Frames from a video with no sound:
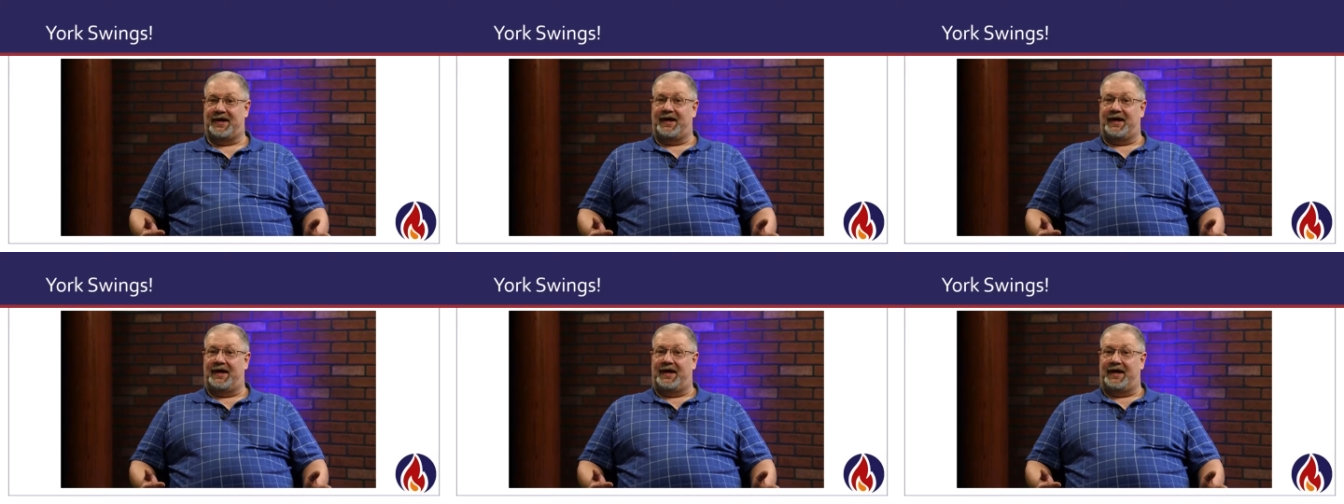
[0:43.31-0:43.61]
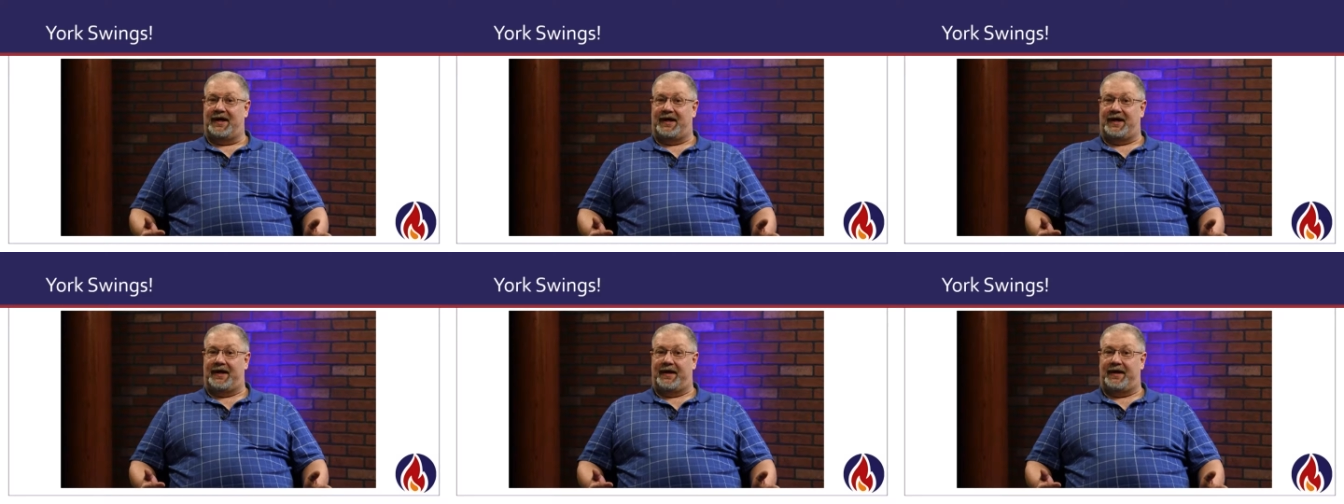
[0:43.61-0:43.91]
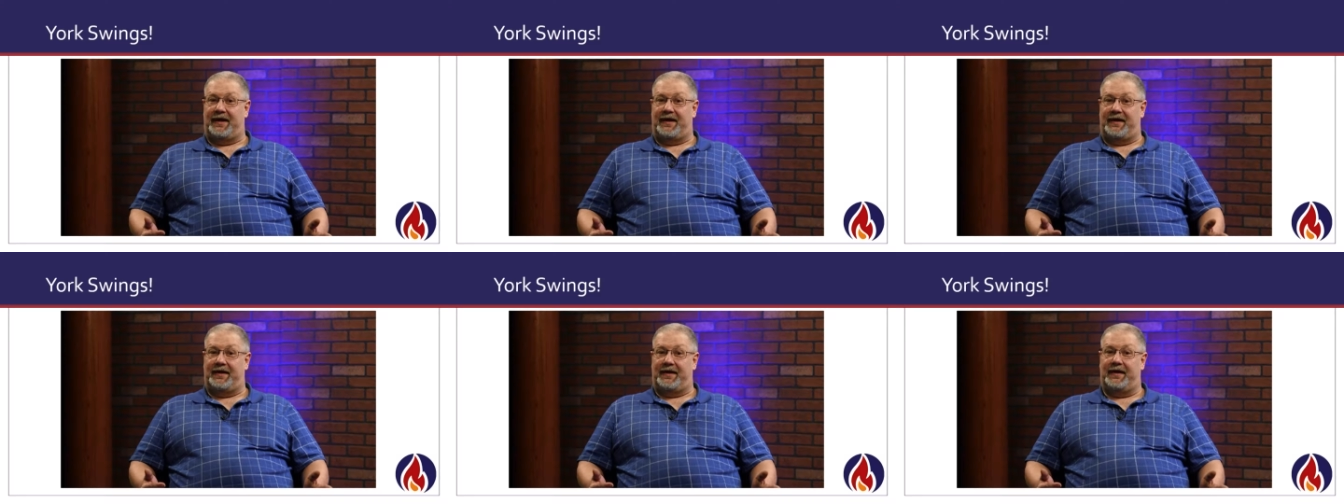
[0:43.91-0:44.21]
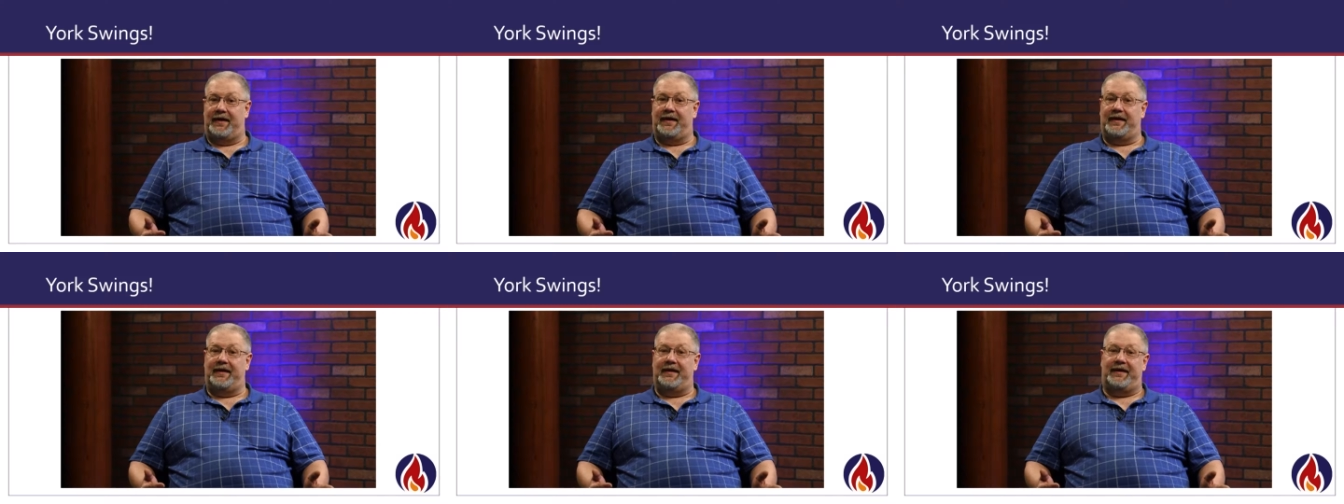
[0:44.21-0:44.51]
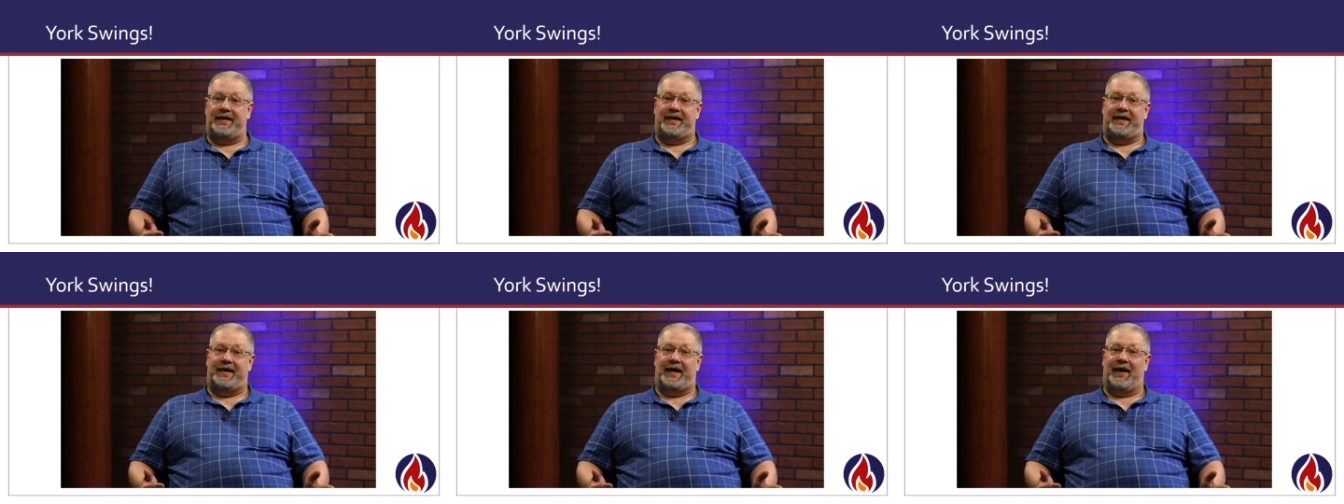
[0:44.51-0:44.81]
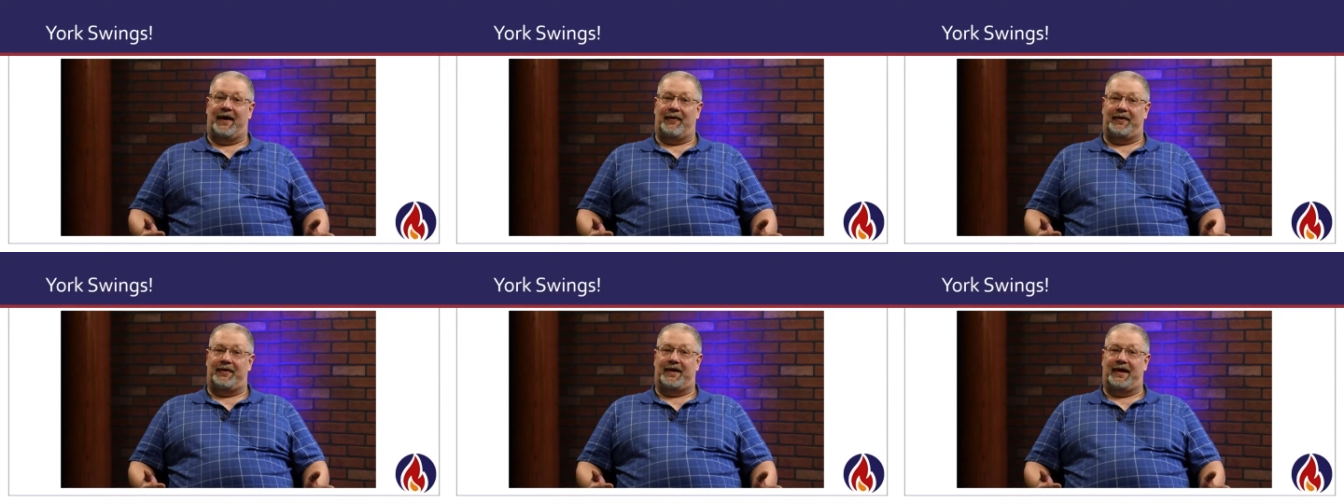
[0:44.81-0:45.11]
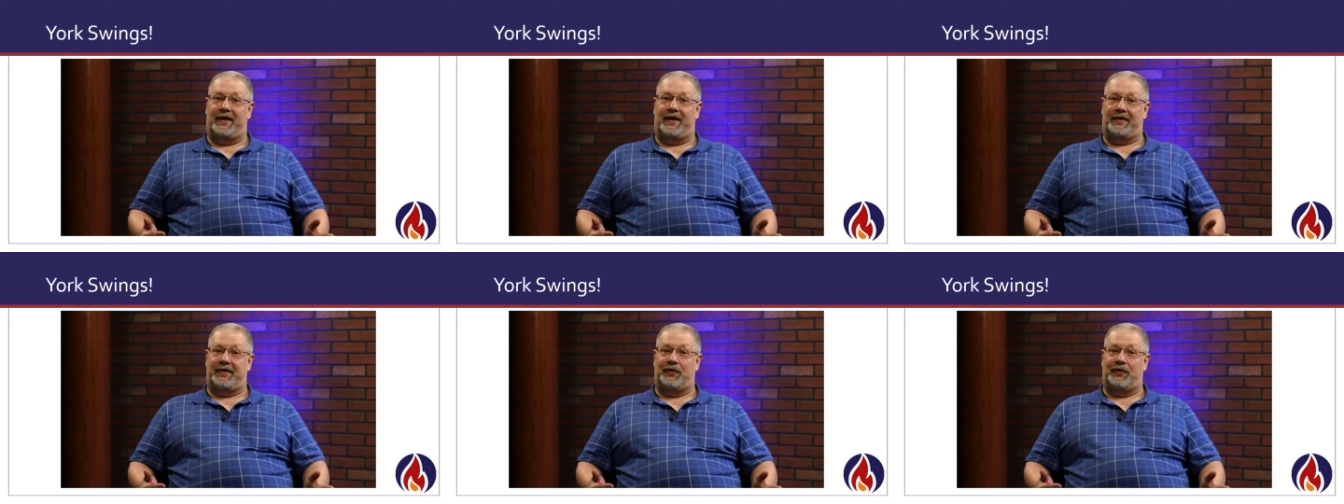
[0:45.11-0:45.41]
in the downtown
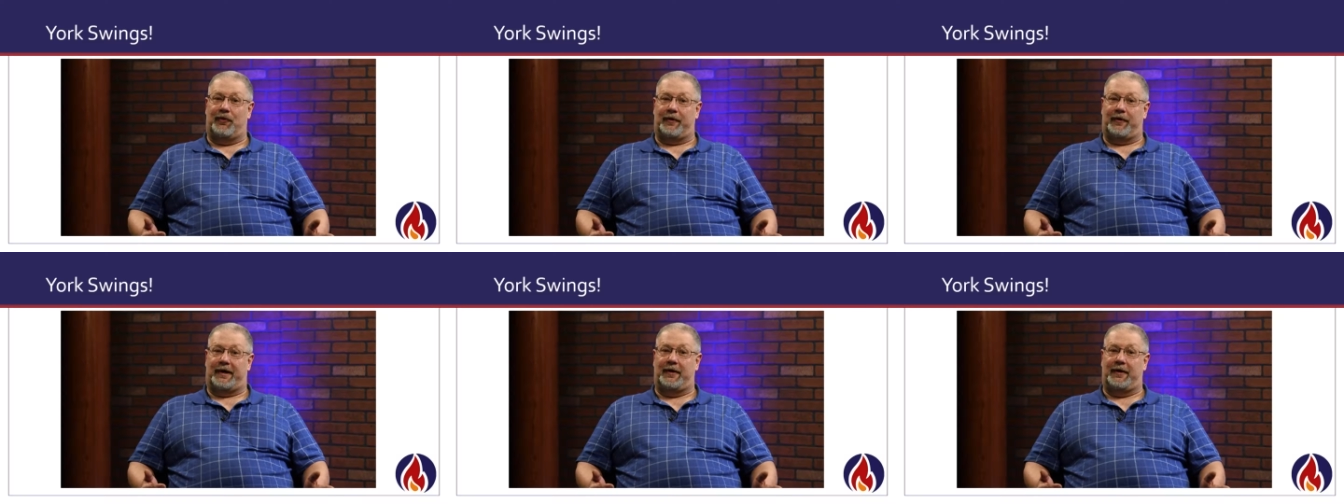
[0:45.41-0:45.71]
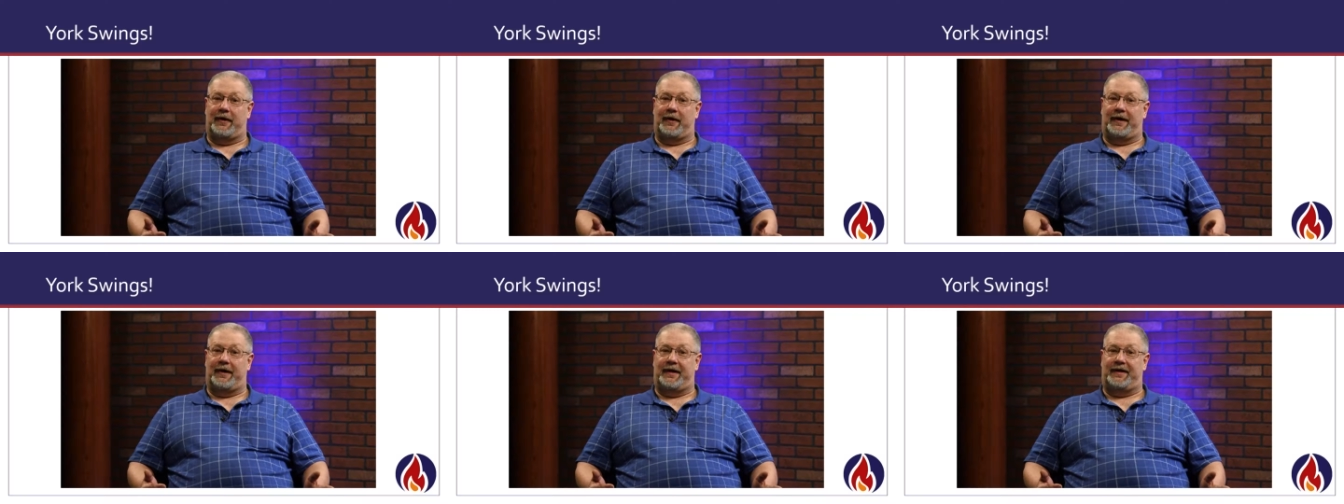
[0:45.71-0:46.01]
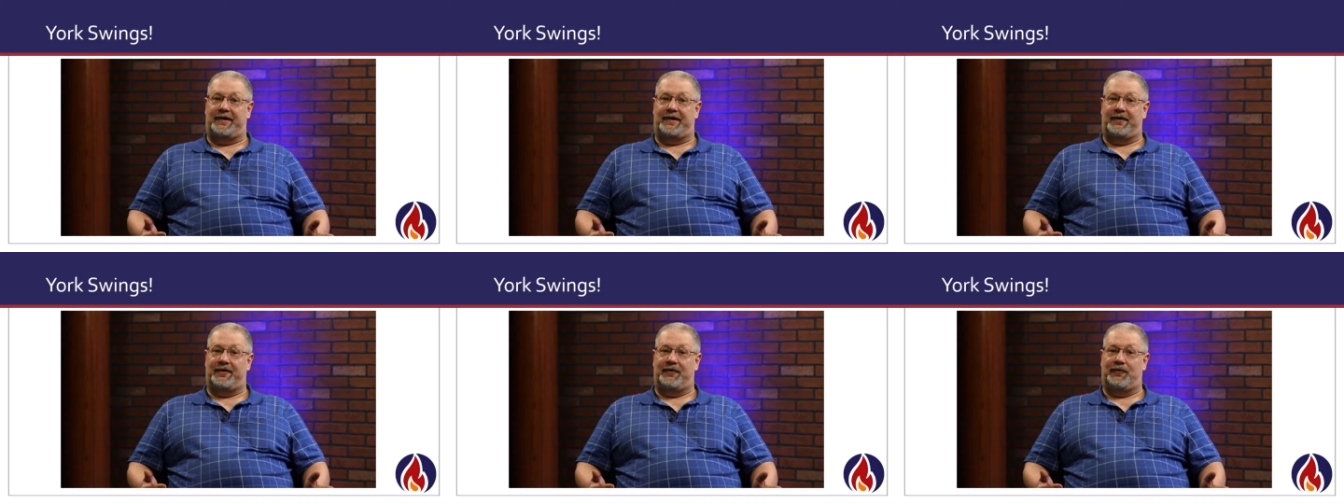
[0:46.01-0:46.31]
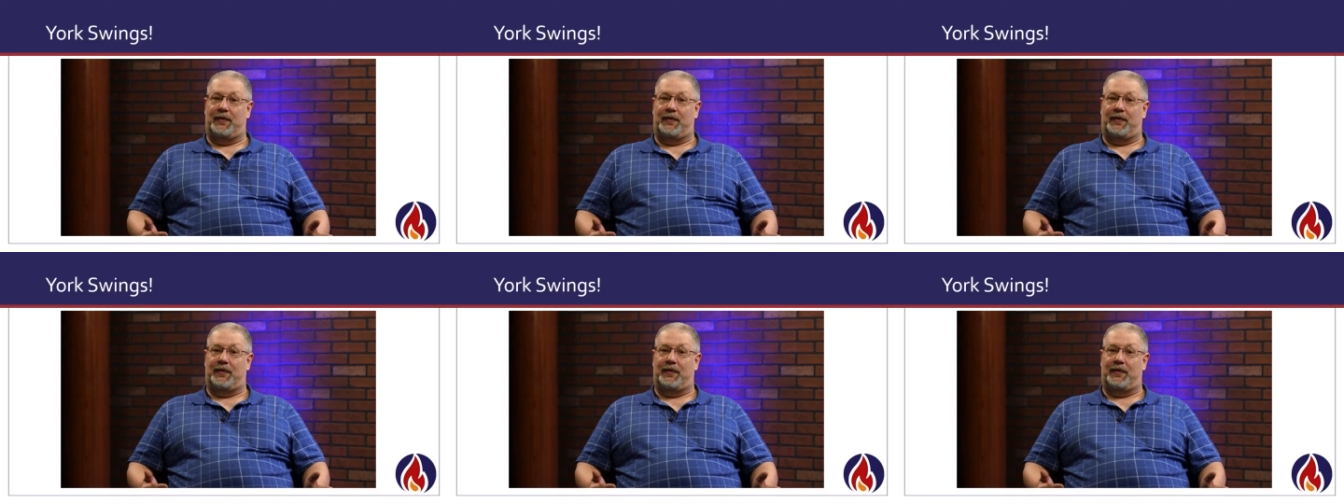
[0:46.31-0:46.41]
York area to uh,